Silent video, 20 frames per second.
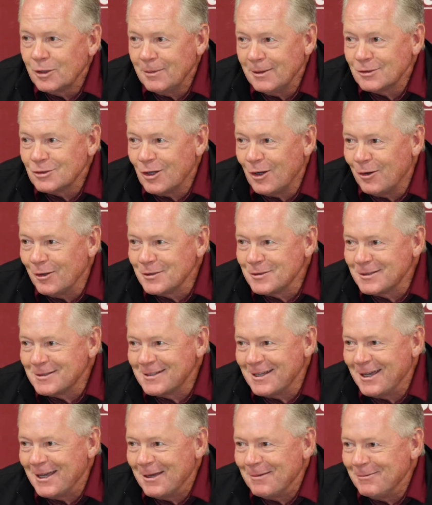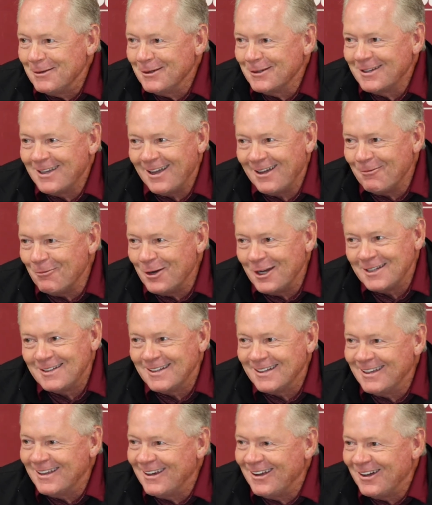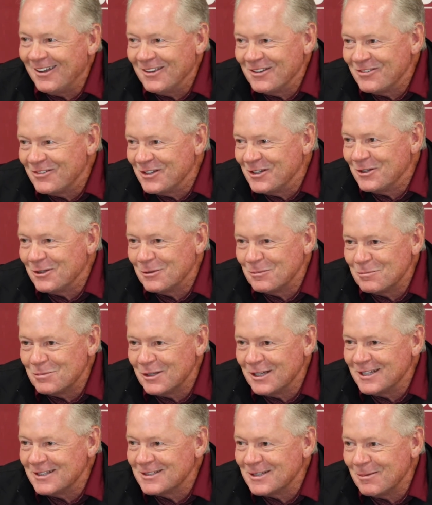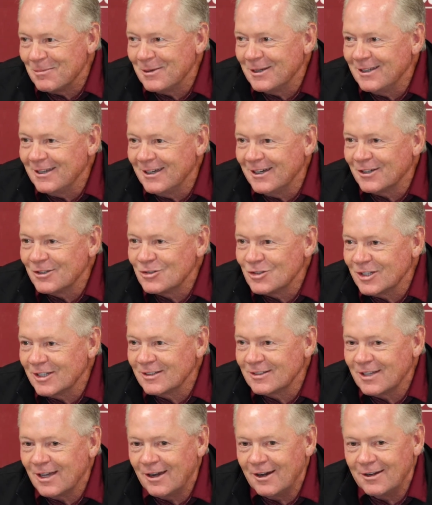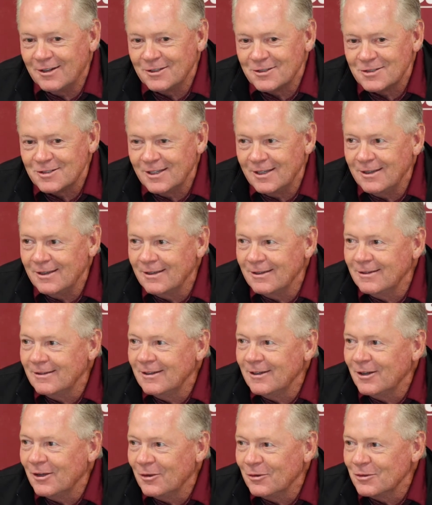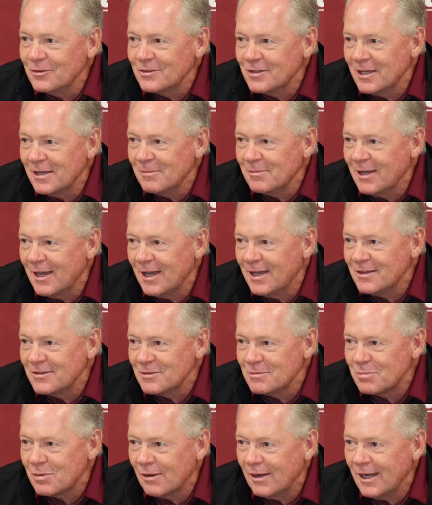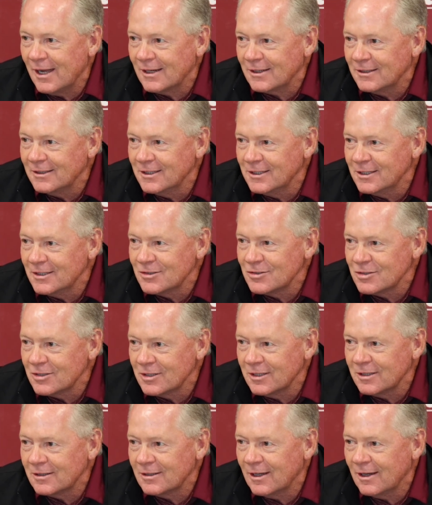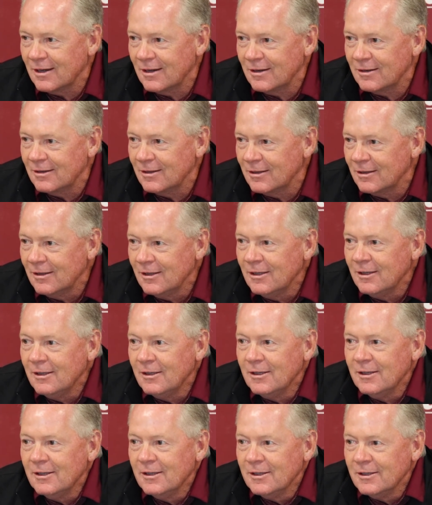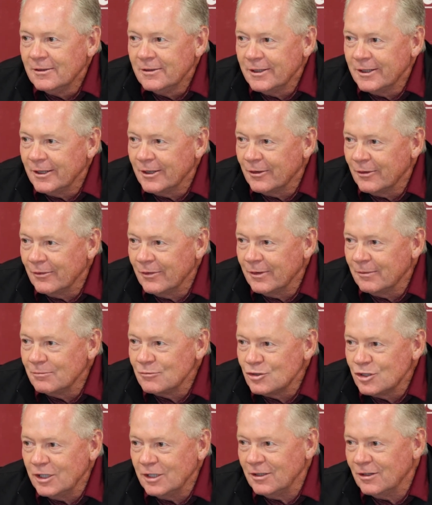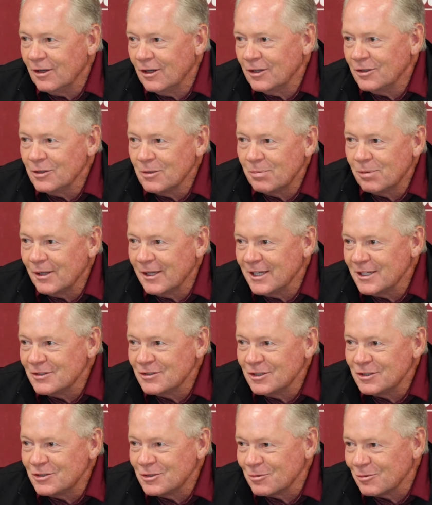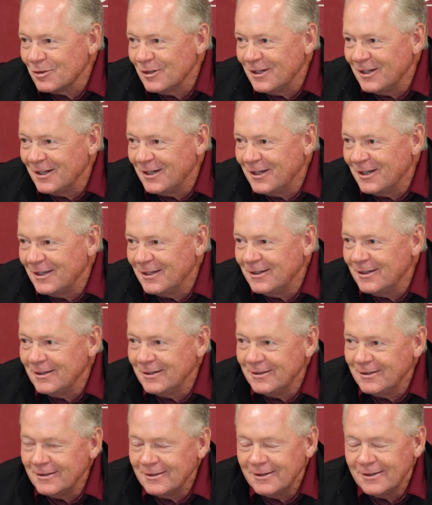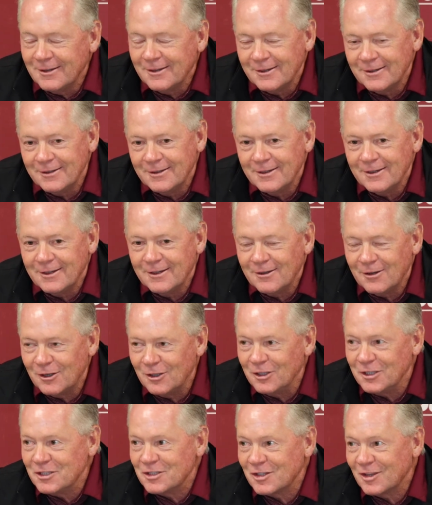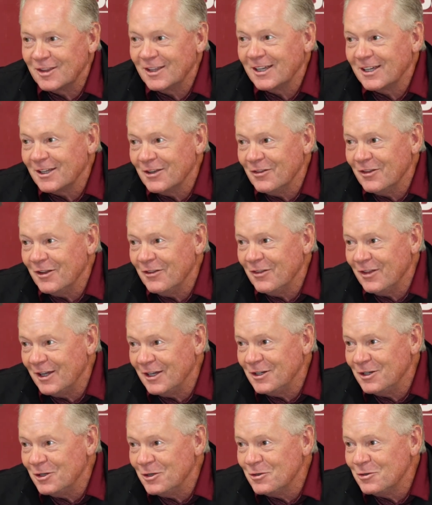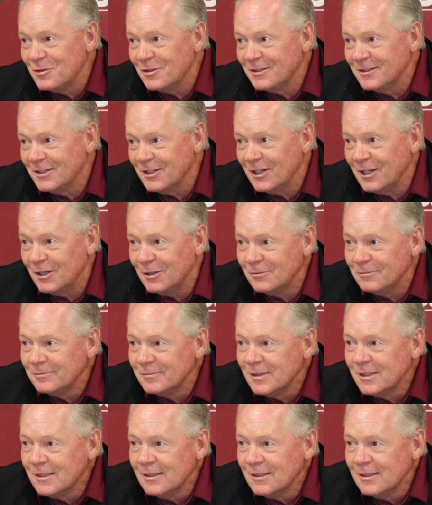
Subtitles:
Pretty much always the same. You can't wait to get out on the field and play somebody else. You get tired of seeing, you know, the same guys in practice. You get tired of, you know, them cheating on the plays that you run or at least thinking that they do, you know.